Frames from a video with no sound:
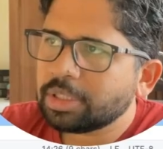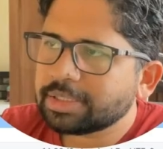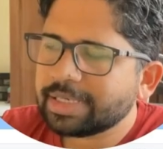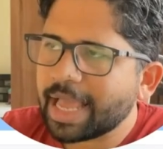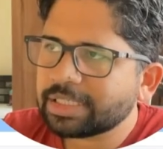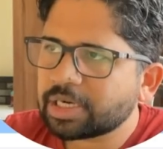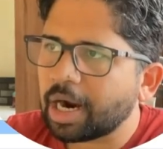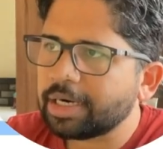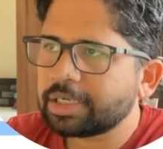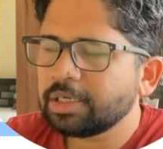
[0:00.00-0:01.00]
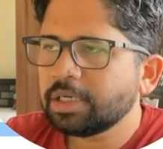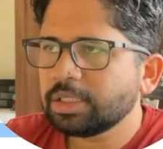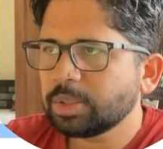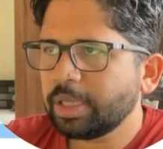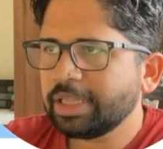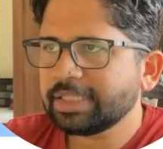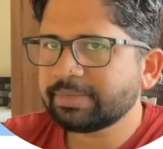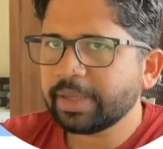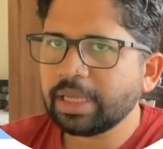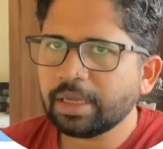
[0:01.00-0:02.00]
slash card. So in this
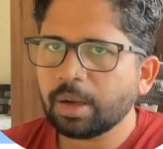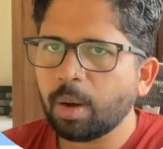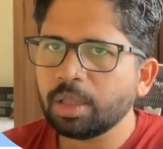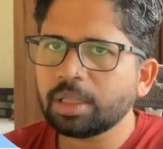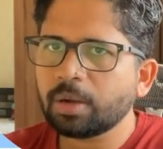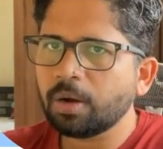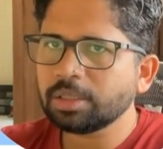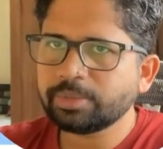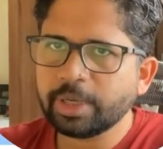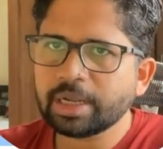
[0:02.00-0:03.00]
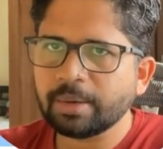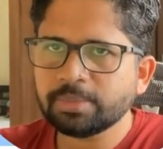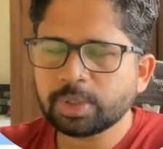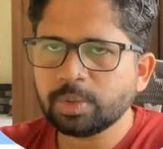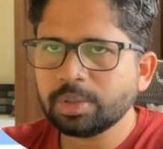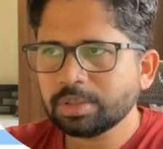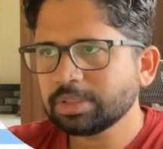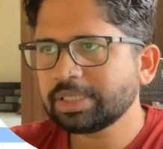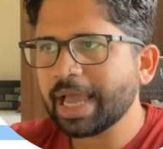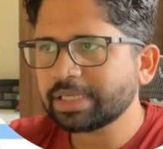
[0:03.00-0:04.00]
way, all the calls will come to
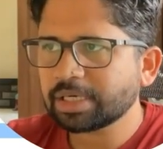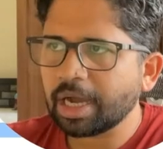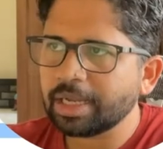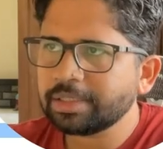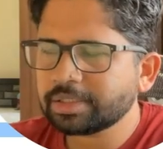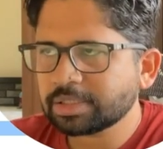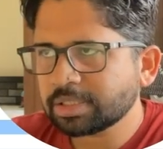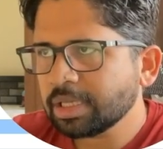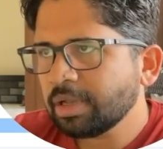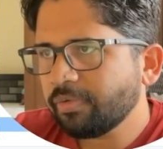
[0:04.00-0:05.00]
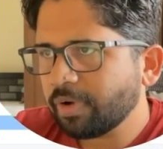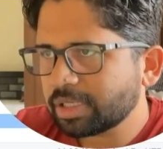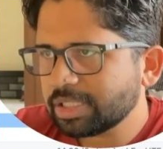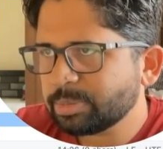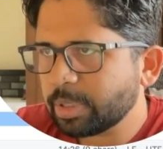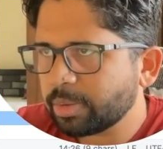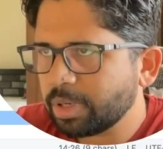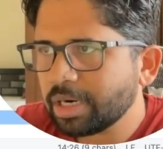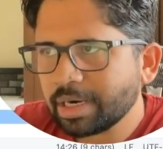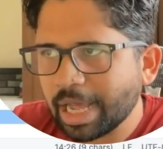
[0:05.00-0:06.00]
slash cards for this
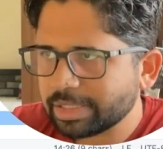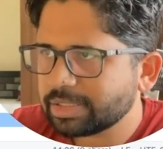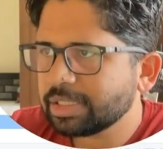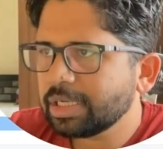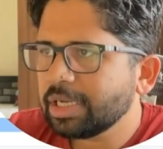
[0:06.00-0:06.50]
particular class.